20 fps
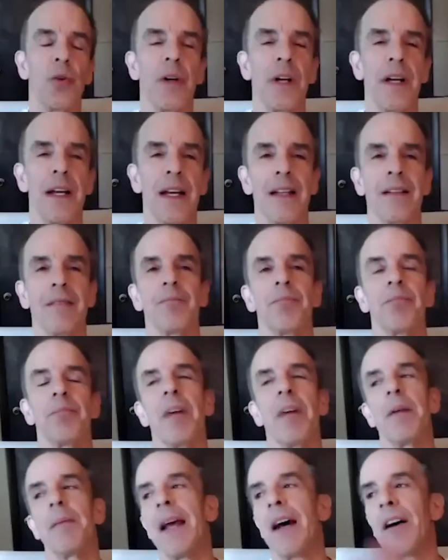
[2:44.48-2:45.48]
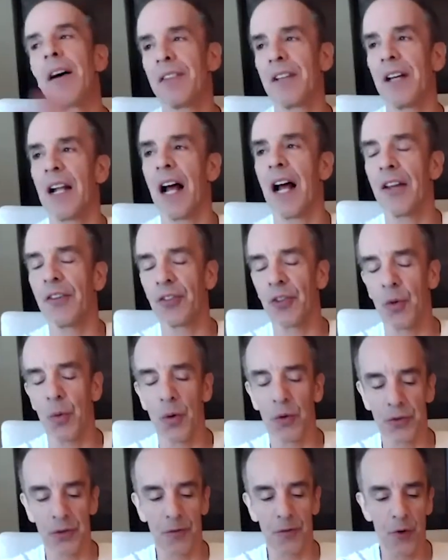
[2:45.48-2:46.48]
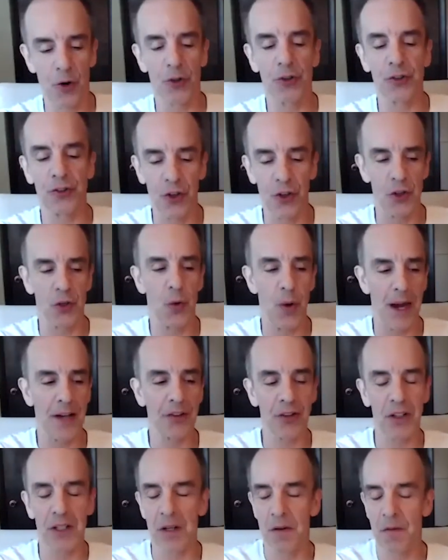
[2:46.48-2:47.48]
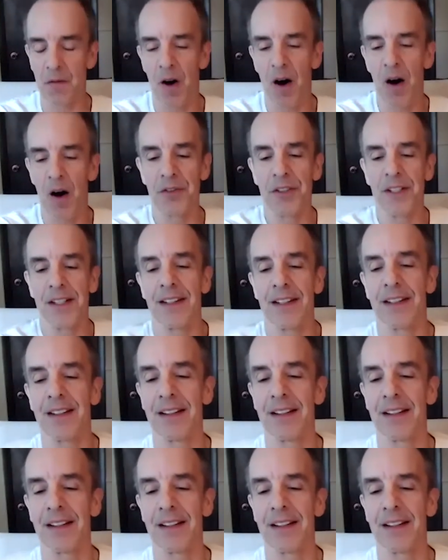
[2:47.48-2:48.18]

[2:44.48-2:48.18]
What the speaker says: and maybe outside of high school, what was the first show you were actually involved in?